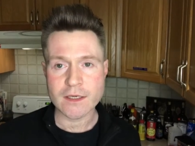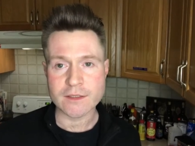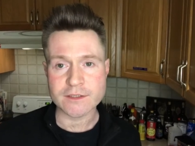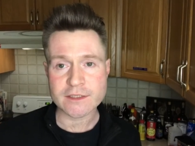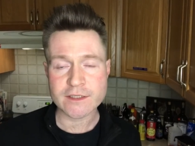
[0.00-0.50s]

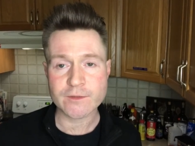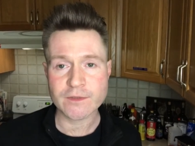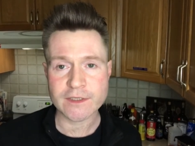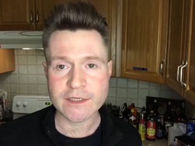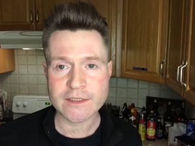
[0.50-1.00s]
Just like
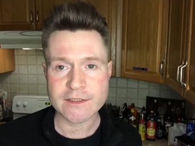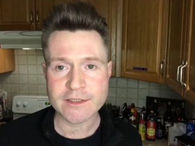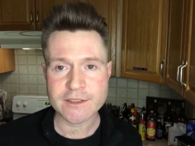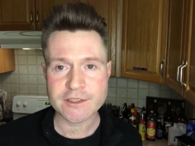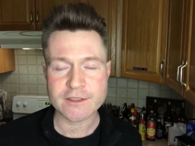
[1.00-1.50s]
with any
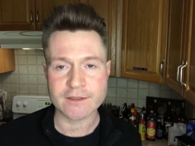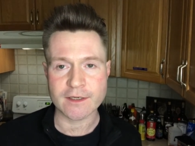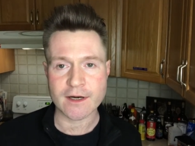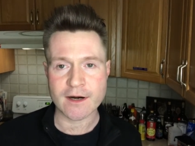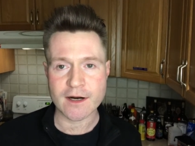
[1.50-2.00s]
dish, there
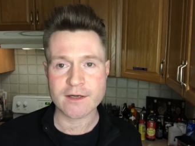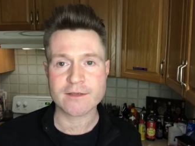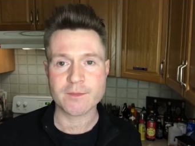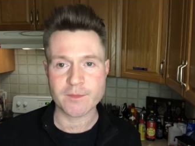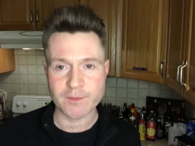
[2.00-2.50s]
are
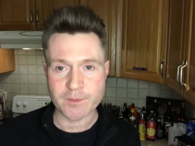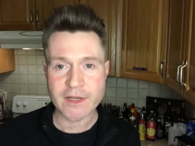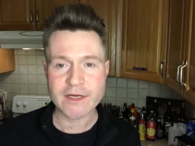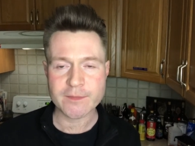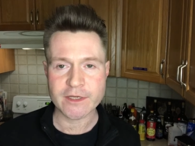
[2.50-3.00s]

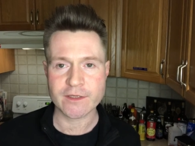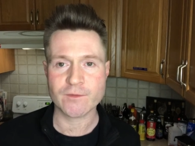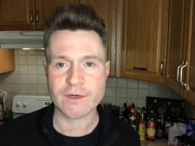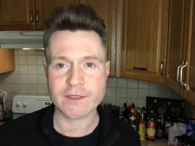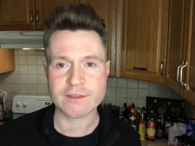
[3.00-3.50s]
many
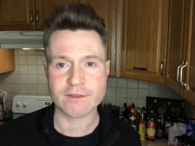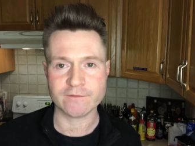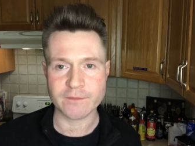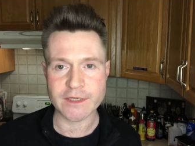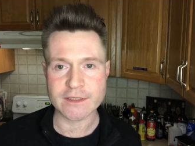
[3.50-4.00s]
ways of
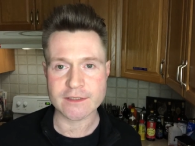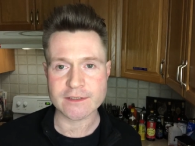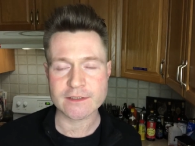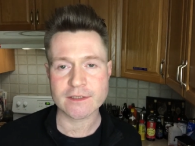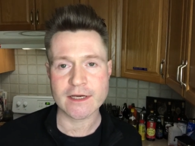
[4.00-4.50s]
making it.
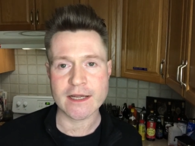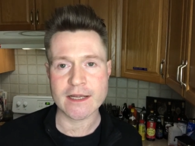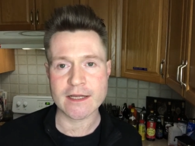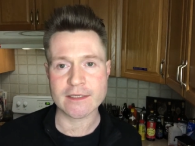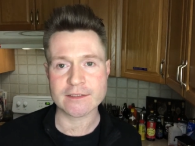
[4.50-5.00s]

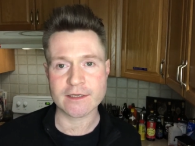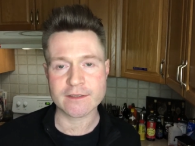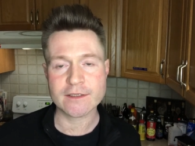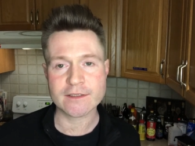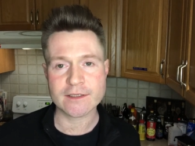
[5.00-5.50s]
And I
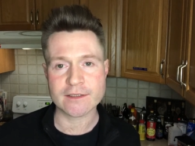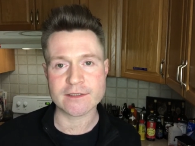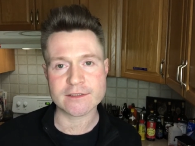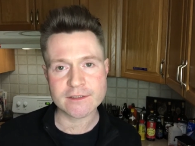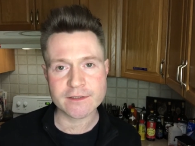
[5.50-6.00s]
think that the
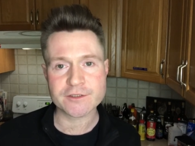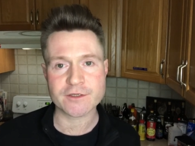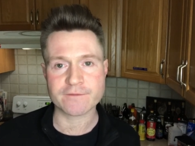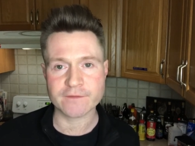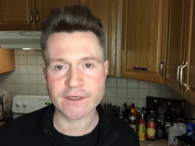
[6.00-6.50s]
signature
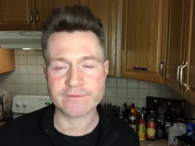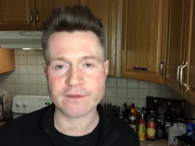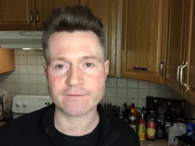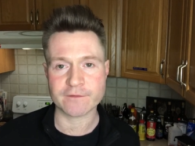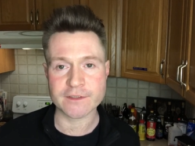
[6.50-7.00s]
flavor
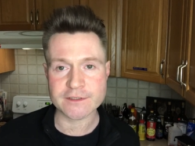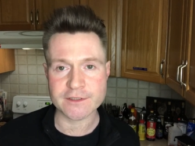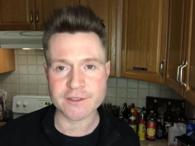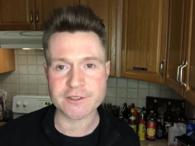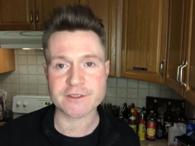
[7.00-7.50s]
for this
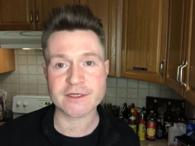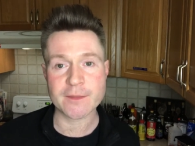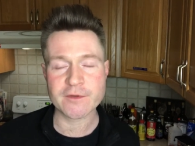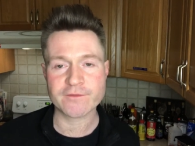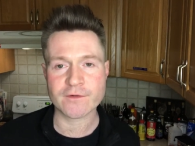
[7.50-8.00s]
dish is
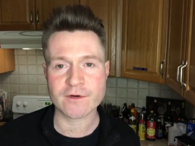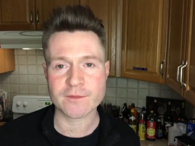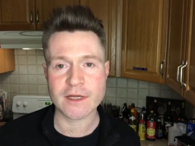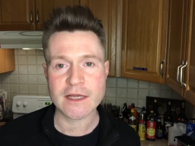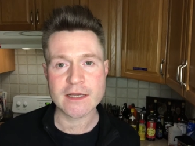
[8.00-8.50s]
coming
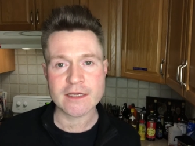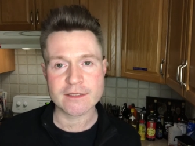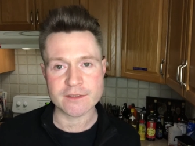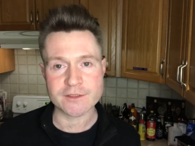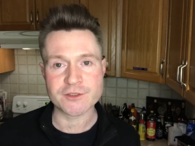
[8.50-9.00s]
from
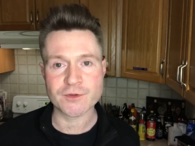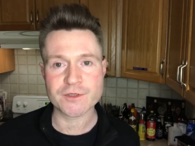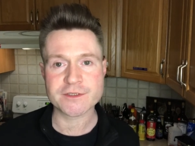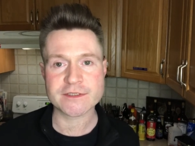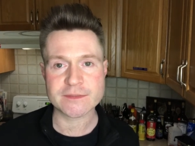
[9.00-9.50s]
this
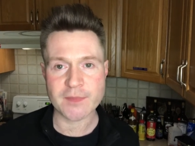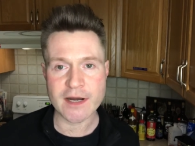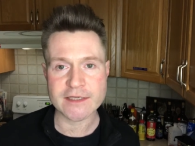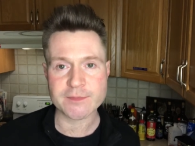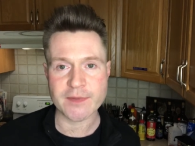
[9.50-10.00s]
Georgian
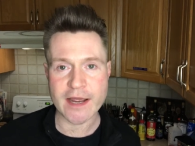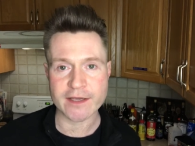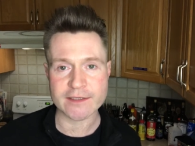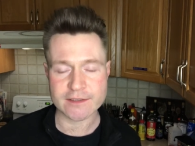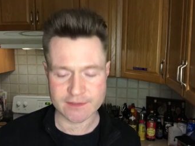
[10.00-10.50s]
spice
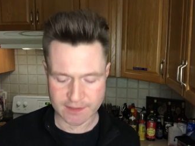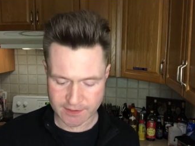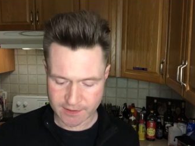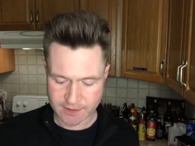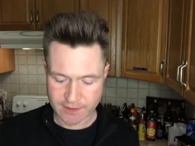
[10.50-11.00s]
packet
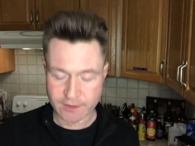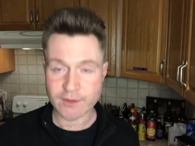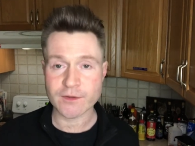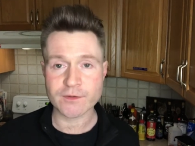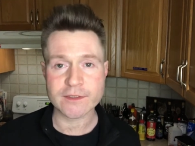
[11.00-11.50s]

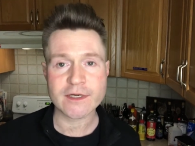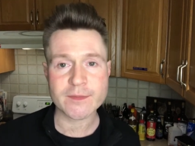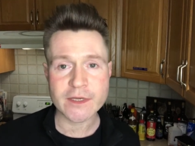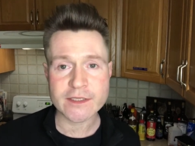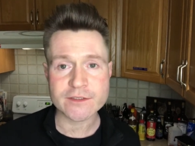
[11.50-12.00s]
called
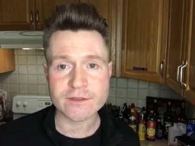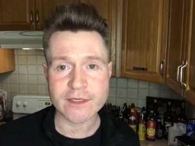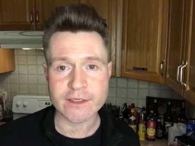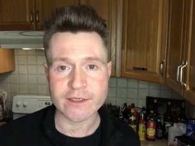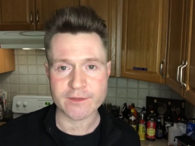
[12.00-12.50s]
Khmeli
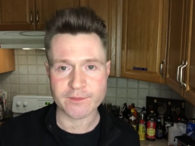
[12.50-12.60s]
Suneli.